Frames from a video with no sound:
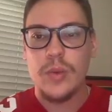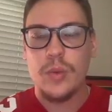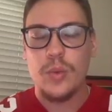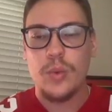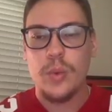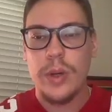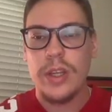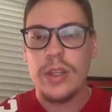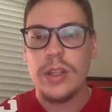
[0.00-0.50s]

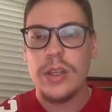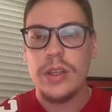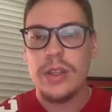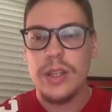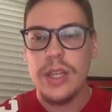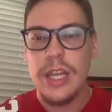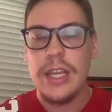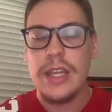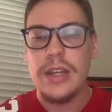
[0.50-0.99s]
really
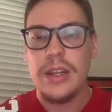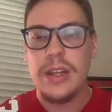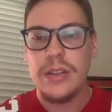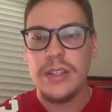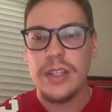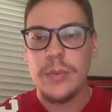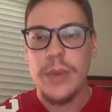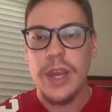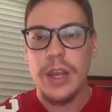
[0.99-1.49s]
need
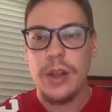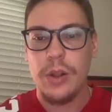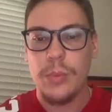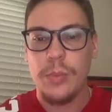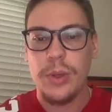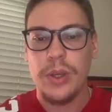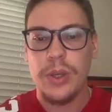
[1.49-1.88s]
some help